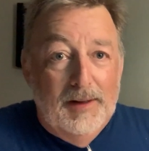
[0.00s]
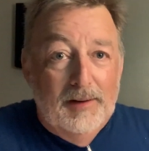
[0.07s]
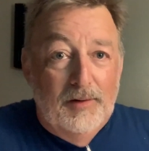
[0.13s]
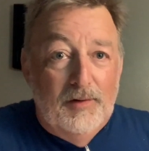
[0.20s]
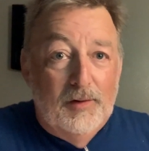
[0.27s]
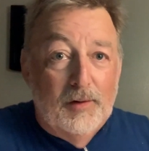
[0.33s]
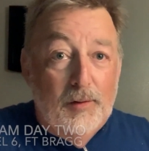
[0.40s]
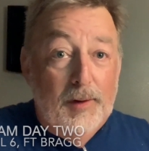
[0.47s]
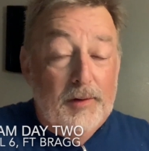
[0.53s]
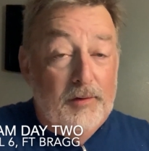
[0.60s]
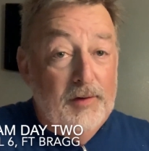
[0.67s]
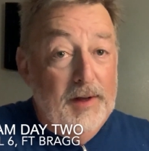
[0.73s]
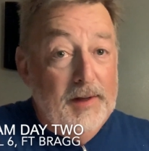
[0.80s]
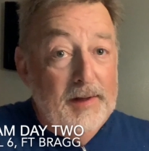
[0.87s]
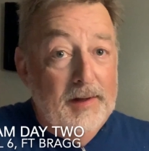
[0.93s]
Let's do a quick
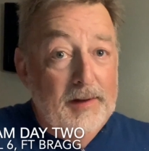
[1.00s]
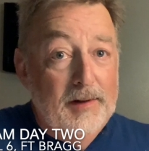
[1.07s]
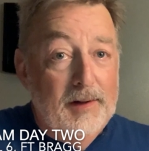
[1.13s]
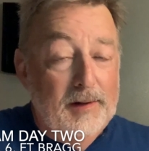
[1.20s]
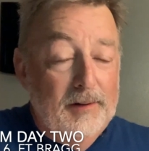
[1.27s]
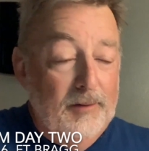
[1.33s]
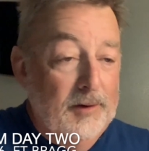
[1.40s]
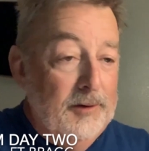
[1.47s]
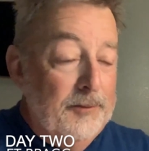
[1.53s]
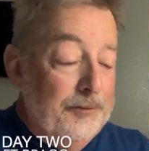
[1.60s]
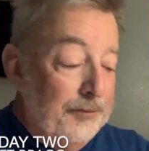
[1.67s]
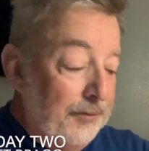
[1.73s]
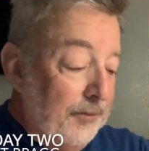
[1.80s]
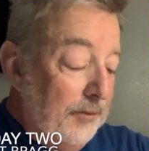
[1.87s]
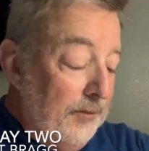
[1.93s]
check-in.
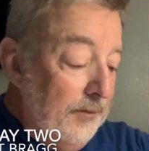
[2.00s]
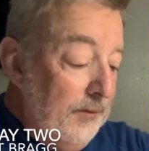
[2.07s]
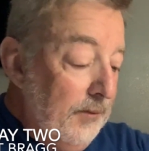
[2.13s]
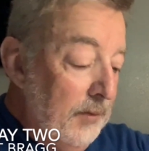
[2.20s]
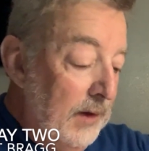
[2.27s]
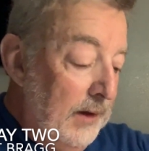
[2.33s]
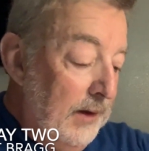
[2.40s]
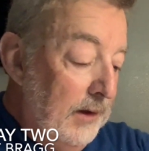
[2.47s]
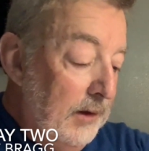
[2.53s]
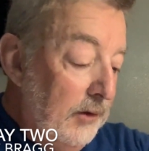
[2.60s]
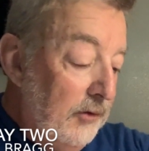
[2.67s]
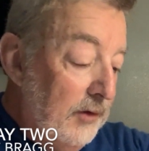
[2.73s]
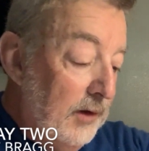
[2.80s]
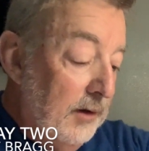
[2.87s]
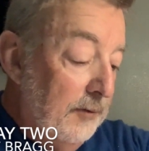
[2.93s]
It
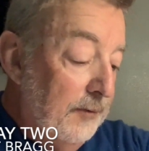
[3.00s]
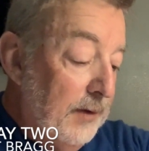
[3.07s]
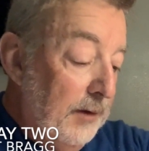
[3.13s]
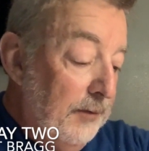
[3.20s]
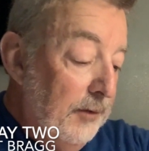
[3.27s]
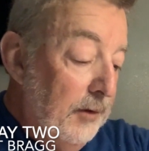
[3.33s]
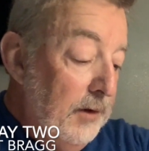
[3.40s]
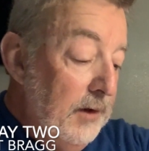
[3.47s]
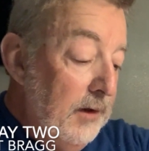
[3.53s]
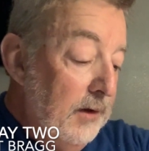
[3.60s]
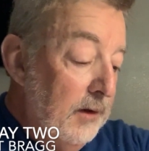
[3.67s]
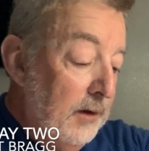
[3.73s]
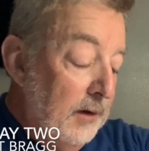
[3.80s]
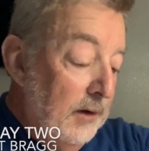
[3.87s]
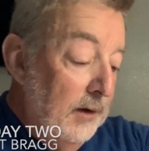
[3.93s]
is
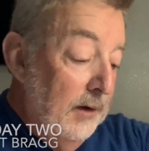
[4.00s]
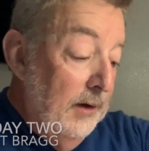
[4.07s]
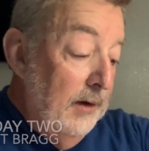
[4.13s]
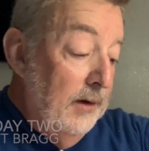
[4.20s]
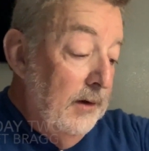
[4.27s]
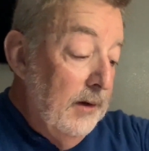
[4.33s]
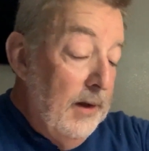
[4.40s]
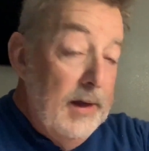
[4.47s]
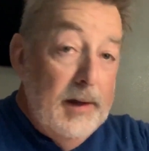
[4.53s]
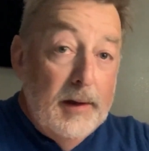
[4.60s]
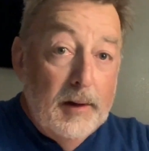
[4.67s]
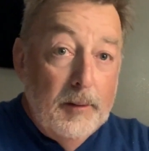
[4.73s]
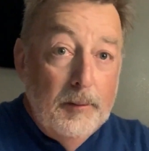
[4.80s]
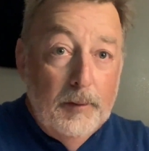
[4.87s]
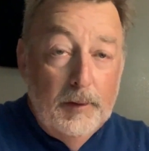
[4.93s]
5:30
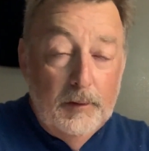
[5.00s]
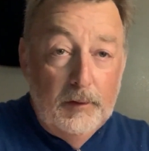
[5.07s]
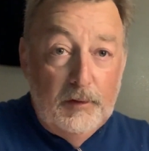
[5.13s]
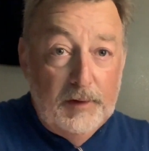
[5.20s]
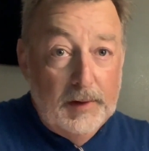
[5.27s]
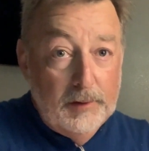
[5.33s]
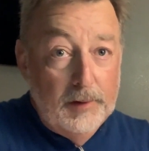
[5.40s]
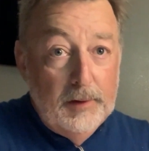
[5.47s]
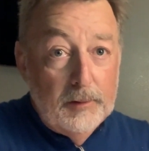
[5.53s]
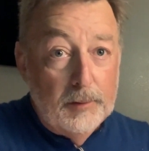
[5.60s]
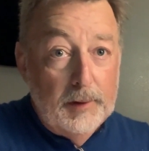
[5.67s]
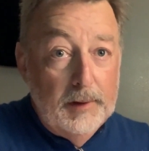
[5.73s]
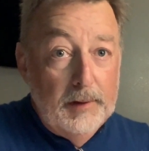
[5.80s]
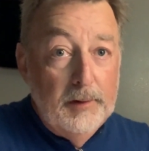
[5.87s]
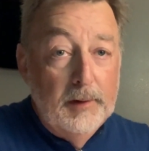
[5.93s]
a.m., second day of the
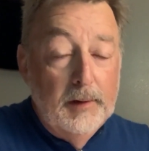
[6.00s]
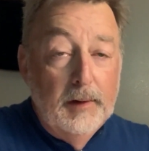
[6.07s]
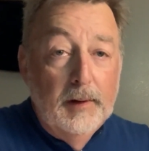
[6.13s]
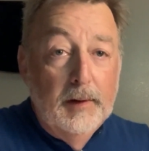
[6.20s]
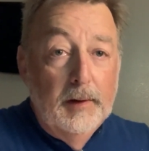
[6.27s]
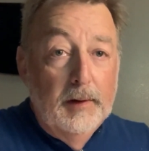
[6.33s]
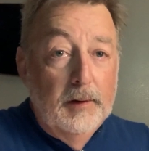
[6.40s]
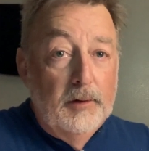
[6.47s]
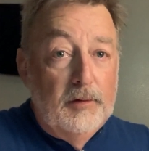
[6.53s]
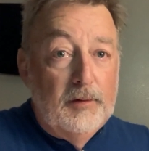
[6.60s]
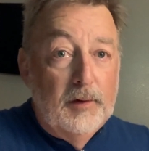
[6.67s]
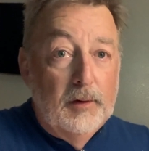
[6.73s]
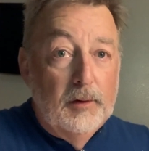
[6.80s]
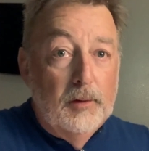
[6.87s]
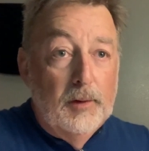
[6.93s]
ride.
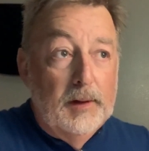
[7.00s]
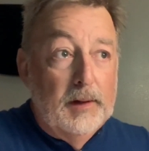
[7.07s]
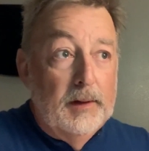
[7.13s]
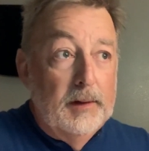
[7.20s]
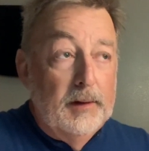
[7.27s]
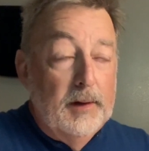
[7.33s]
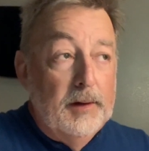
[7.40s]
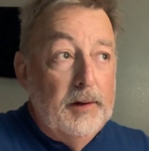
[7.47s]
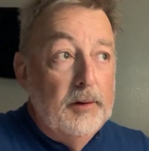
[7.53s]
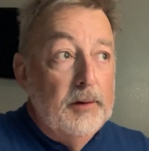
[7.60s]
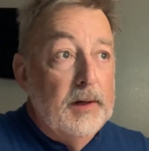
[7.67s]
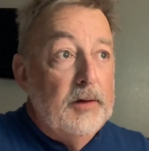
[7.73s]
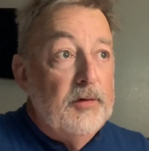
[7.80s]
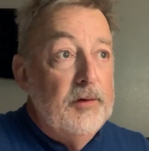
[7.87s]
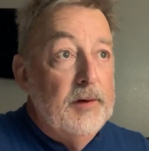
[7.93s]
So I got here
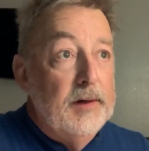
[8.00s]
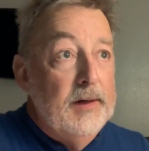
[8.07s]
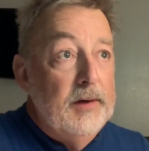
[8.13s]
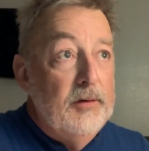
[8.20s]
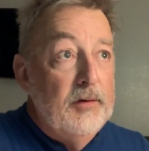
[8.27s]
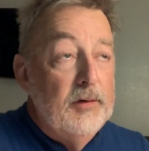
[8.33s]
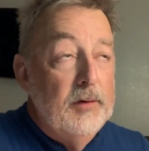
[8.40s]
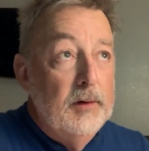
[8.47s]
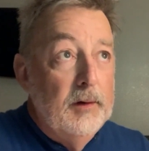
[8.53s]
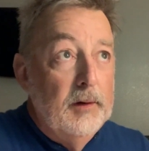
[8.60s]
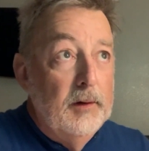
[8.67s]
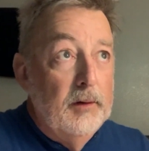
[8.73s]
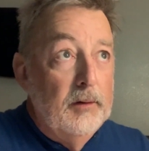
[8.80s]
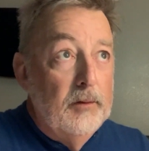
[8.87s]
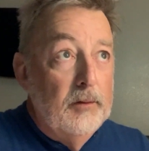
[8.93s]
last night
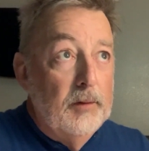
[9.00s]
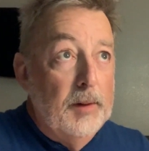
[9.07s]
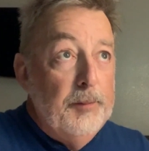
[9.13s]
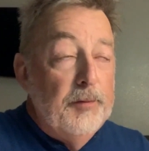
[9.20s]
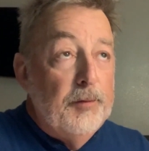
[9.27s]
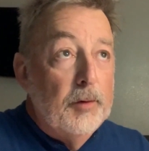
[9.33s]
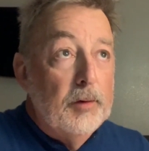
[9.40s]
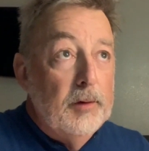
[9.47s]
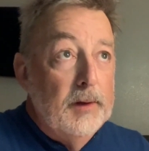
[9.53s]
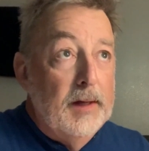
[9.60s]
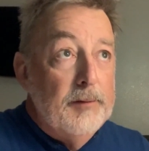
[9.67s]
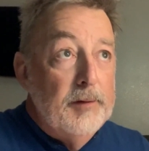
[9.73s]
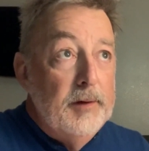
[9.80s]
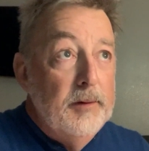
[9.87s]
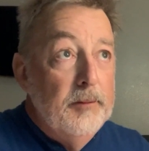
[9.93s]
right before
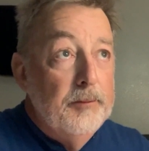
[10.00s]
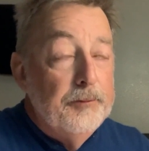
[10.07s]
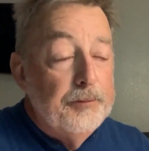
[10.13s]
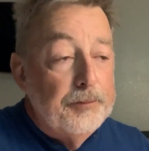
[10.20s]
11,